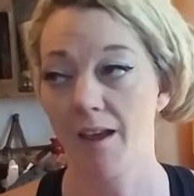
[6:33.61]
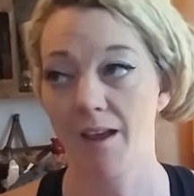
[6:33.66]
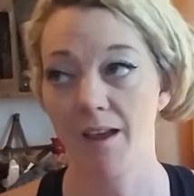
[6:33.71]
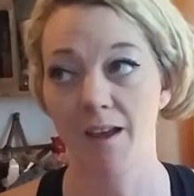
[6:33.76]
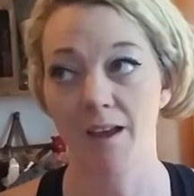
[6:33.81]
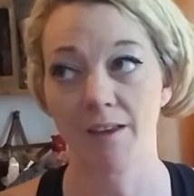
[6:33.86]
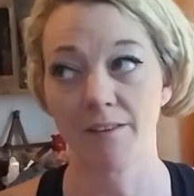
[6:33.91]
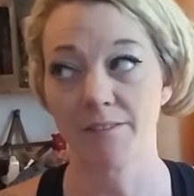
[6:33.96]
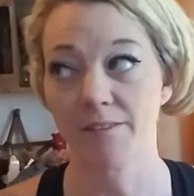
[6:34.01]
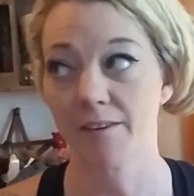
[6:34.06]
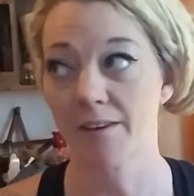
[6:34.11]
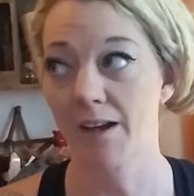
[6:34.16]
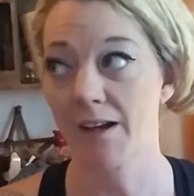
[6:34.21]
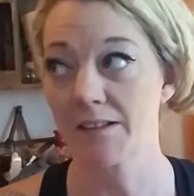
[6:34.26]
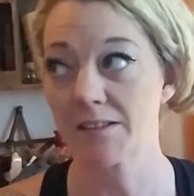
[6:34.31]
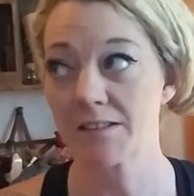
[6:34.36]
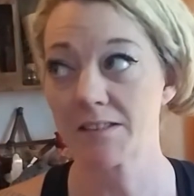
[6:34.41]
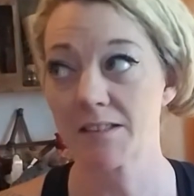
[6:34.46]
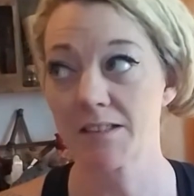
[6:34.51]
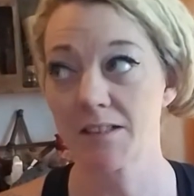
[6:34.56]
And
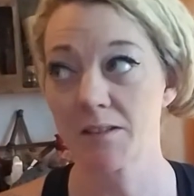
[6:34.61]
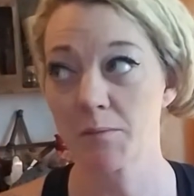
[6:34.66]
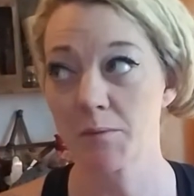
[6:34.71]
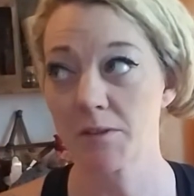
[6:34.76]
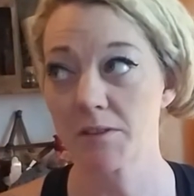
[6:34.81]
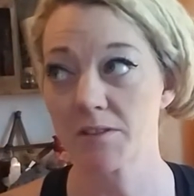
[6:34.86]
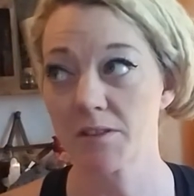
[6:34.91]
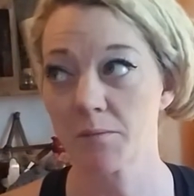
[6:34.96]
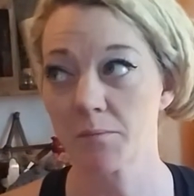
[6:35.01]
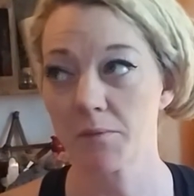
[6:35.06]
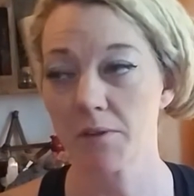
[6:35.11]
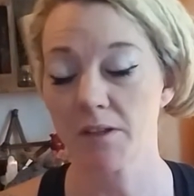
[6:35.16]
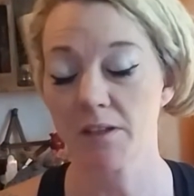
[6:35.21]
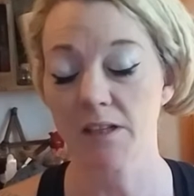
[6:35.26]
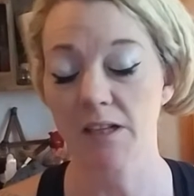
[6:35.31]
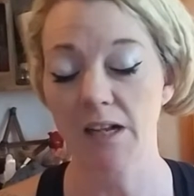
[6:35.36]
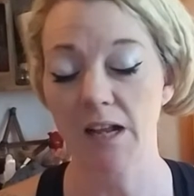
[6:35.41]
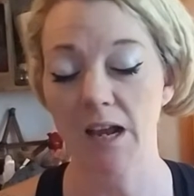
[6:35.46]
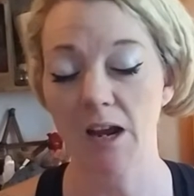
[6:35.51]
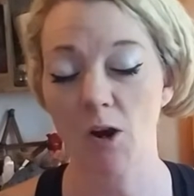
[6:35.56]
that's going to be something
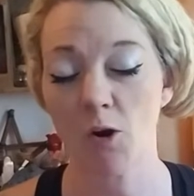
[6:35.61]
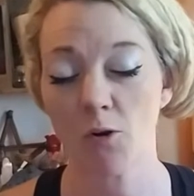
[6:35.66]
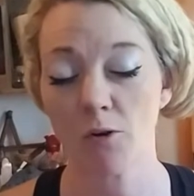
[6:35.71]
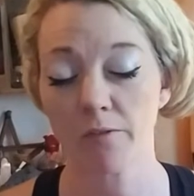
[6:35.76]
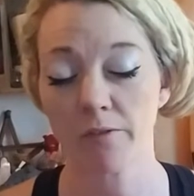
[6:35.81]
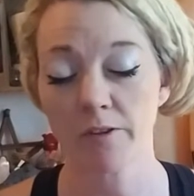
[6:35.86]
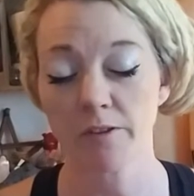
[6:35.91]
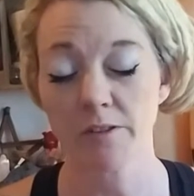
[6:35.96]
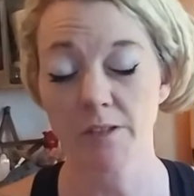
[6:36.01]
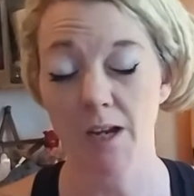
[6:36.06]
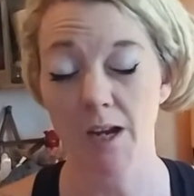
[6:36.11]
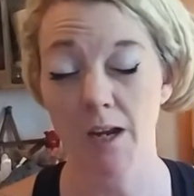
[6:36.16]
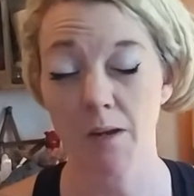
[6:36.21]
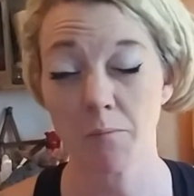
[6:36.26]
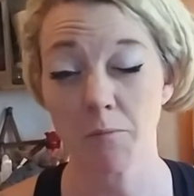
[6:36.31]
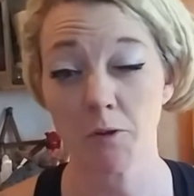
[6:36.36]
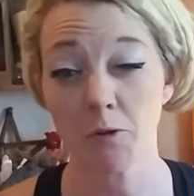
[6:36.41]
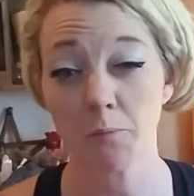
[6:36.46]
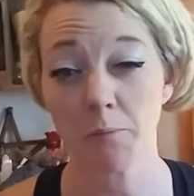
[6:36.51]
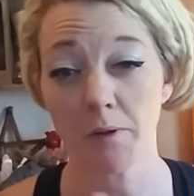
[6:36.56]
that over
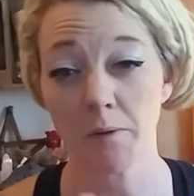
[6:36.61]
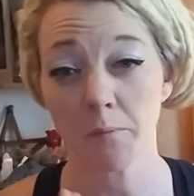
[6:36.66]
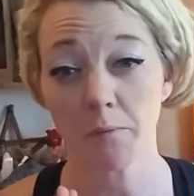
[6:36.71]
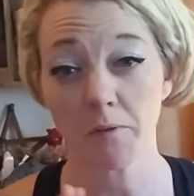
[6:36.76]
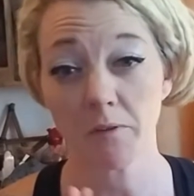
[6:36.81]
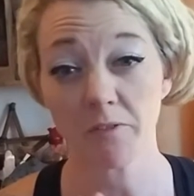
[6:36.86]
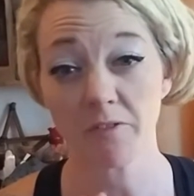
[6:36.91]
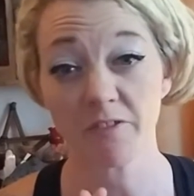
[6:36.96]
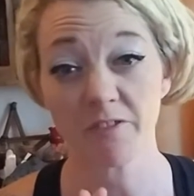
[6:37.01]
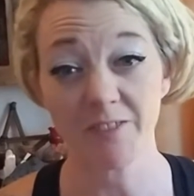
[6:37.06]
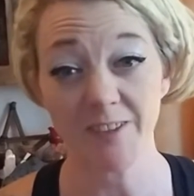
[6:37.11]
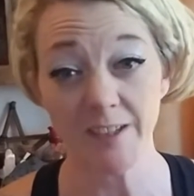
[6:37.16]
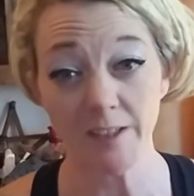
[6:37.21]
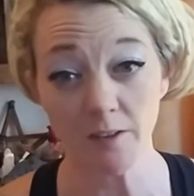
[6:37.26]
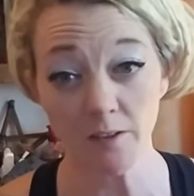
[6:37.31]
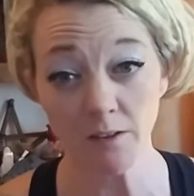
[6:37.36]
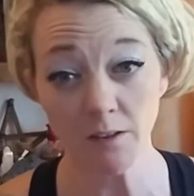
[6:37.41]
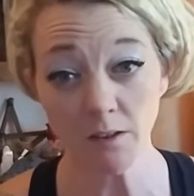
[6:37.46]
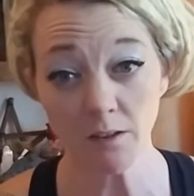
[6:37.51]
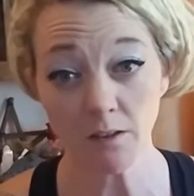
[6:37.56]
time you'll be able to
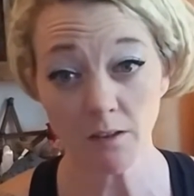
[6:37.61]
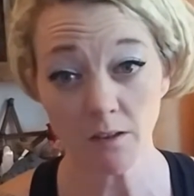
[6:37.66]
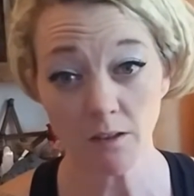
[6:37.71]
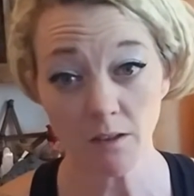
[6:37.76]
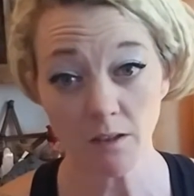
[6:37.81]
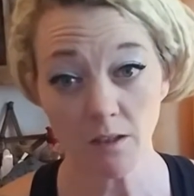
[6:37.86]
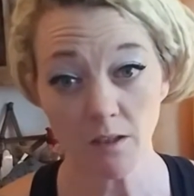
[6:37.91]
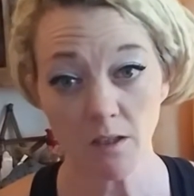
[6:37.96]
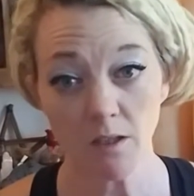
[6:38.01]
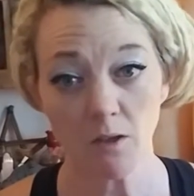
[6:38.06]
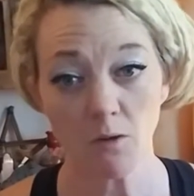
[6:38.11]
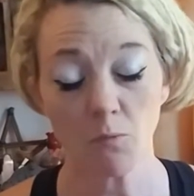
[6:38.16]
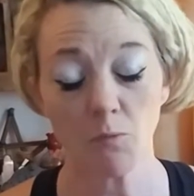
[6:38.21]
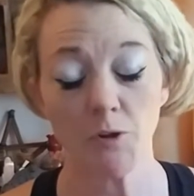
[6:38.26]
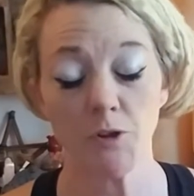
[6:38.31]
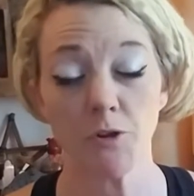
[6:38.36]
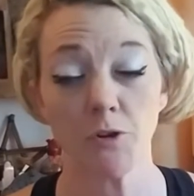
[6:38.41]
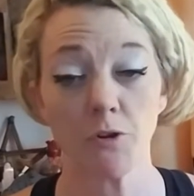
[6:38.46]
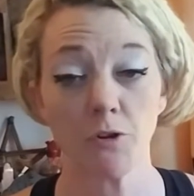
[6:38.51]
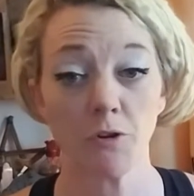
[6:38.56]
feel
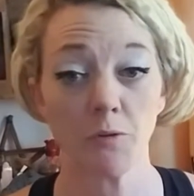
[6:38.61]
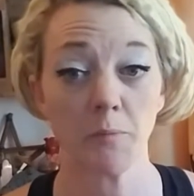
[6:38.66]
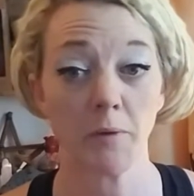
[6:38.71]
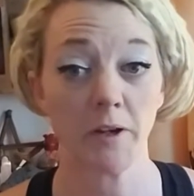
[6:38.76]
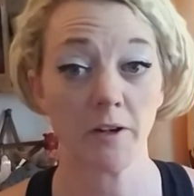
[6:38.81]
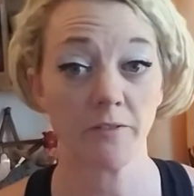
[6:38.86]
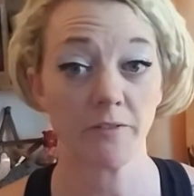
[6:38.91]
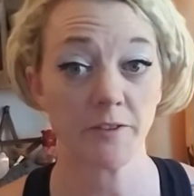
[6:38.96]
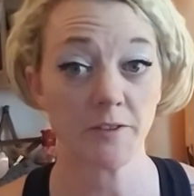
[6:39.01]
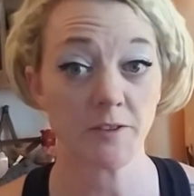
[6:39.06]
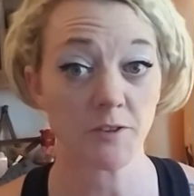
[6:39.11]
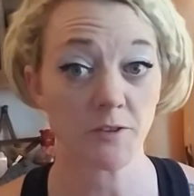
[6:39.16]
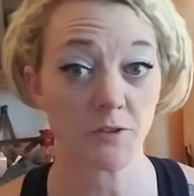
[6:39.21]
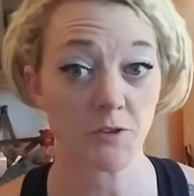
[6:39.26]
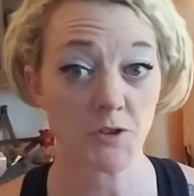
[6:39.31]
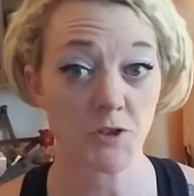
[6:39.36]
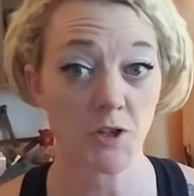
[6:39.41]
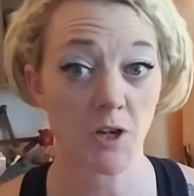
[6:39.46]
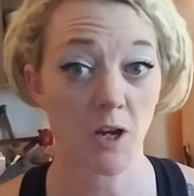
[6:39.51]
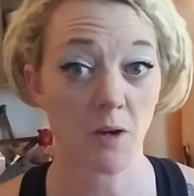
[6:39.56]
when you go to a metaphysical
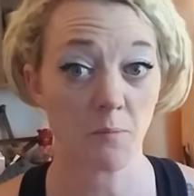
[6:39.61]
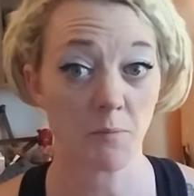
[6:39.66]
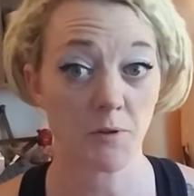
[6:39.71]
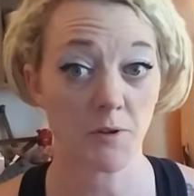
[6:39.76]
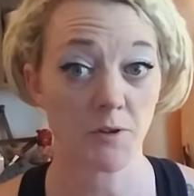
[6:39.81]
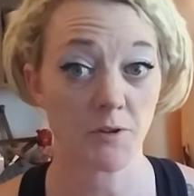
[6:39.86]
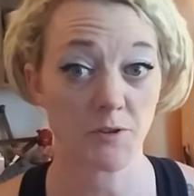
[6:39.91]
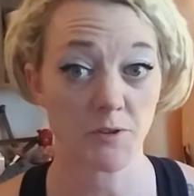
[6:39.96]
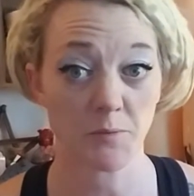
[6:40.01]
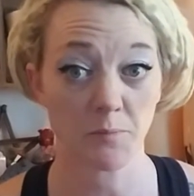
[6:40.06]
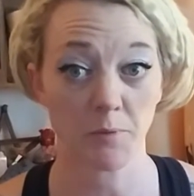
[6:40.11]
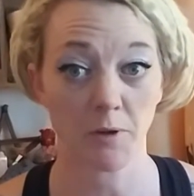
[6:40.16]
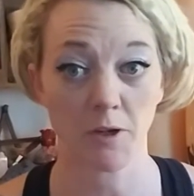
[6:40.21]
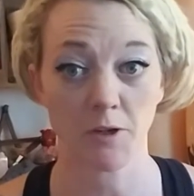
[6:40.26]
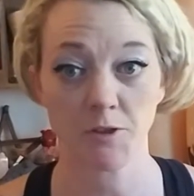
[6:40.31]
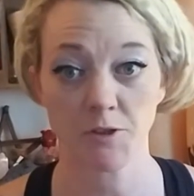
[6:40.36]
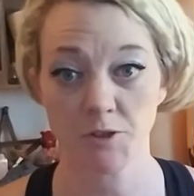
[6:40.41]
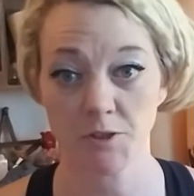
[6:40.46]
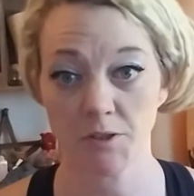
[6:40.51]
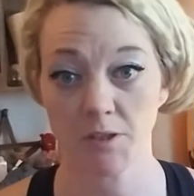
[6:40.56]
shop and there's a
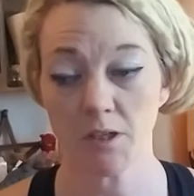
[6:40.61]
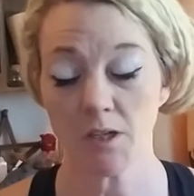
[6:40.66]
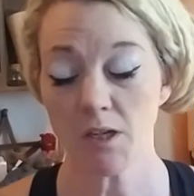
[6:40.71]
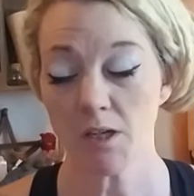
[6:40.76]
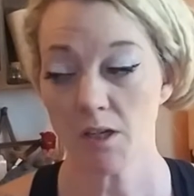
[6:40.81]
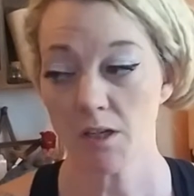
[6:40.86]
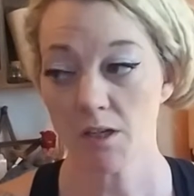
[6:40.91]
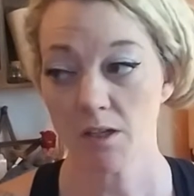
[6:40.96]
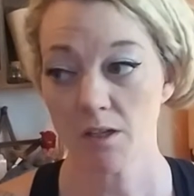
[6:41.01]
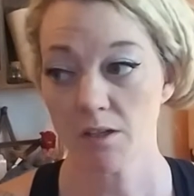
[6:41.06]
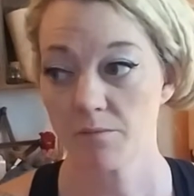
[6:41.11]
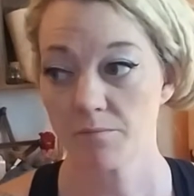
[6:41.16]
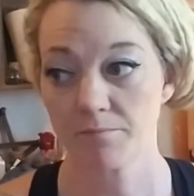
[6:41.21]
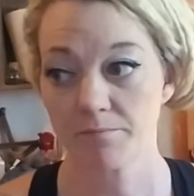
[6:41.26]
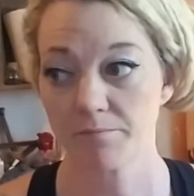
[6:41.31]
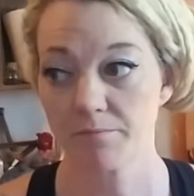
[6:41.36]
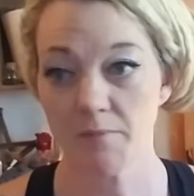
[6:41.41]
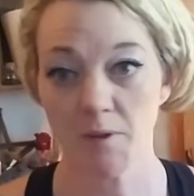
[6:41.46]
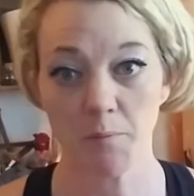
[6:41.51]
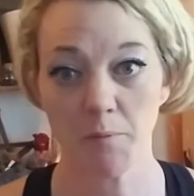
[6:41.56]
bunch and
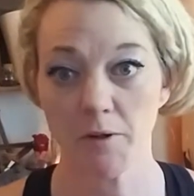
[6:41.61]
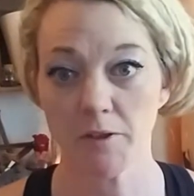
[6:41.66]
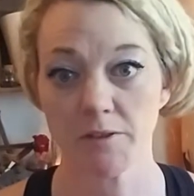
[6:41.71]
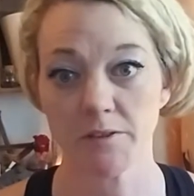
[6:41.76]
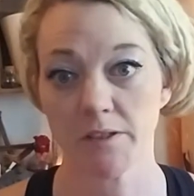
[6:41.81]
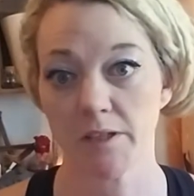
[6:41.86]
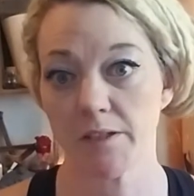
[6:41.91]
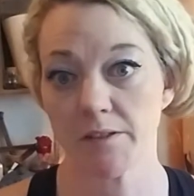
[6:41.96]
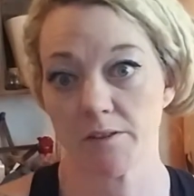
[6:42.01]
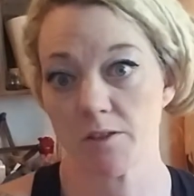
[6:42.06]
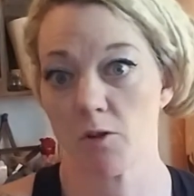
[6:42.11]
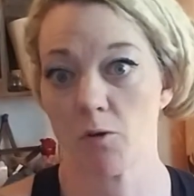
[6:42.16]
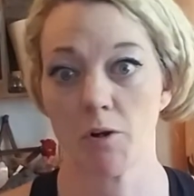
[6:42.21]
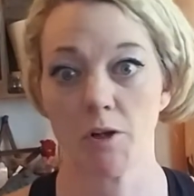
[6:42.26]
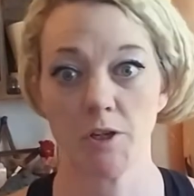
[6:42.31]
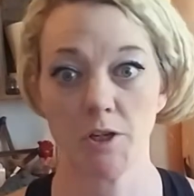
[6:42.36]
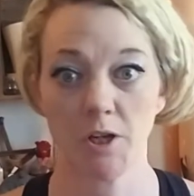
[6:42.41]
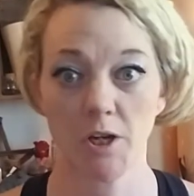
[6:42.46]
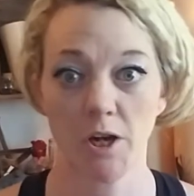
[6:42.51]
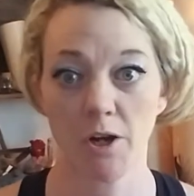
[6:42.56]
the person has no
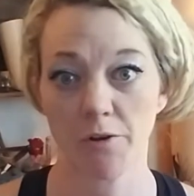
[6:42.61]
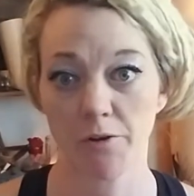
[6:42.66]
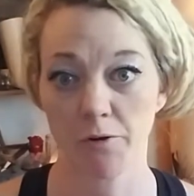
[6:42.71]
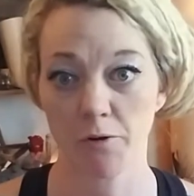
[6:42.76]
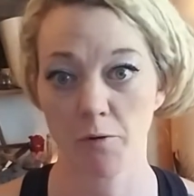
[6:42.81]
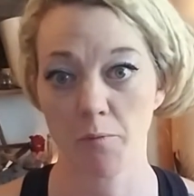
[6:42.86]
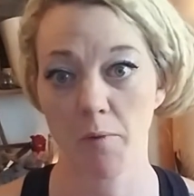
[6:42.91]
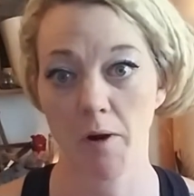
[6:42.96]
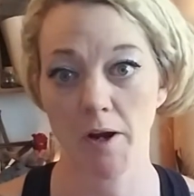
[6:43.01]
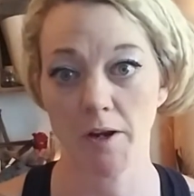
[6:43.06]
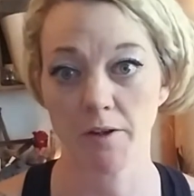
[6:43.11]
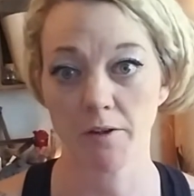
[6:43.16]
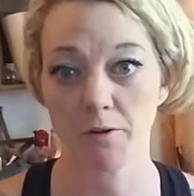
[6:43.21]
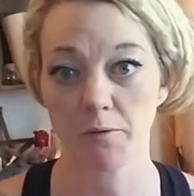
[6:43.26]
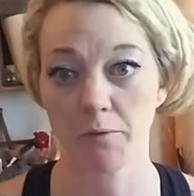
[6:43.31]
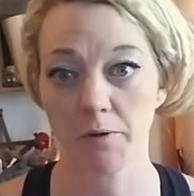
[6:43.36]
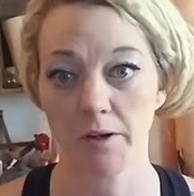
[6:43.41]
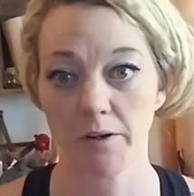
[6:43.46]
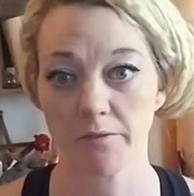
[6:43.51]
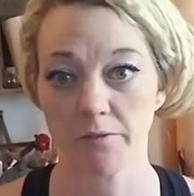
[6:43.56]
idea how they were mined or
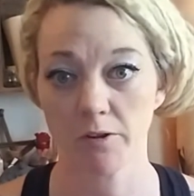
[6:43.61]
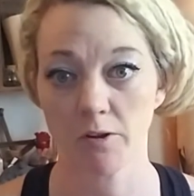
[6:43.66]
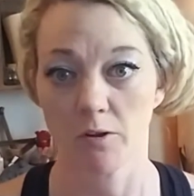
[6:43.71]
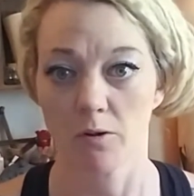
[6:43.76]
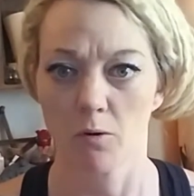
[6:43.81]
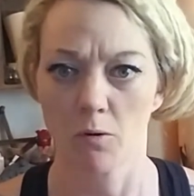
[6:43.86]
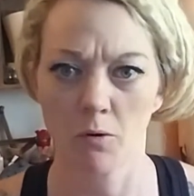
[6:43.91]
whatever.